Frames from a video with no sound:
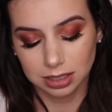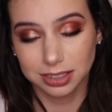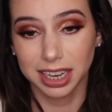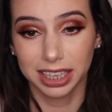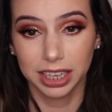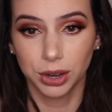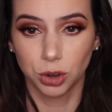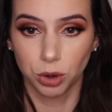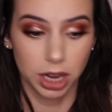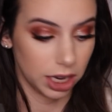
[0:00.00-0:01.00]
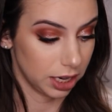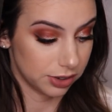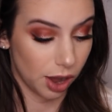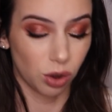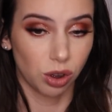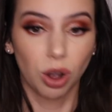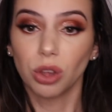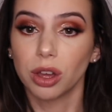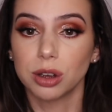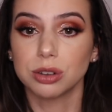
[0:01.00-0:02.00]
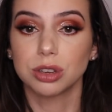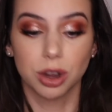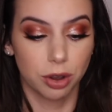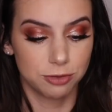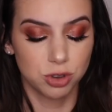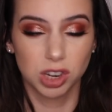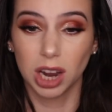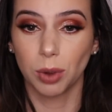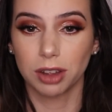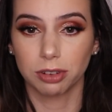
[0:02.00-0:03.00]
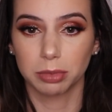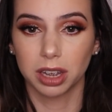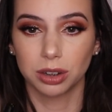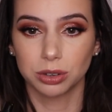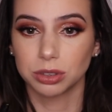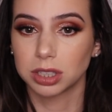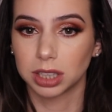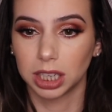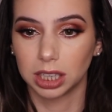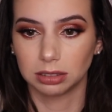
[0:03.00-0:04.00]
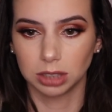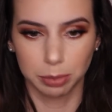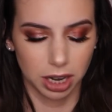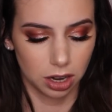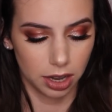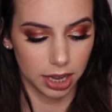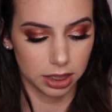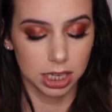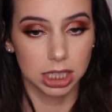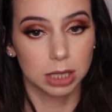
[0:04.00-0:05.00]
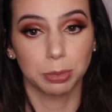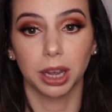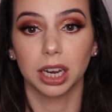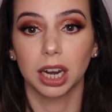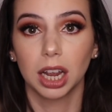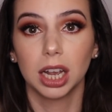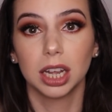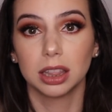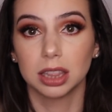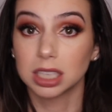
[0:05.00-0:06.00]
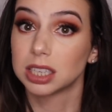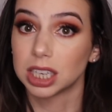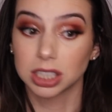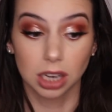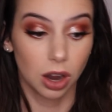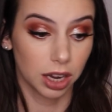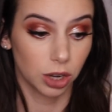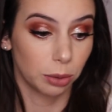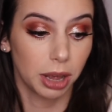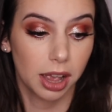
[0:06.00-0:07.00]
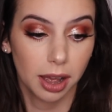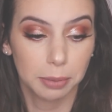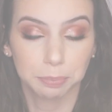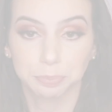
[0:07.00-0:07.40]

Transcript: second ingredient is alcohol though, so if you stay away from those, then you might not like this, but this does lock in your makeup.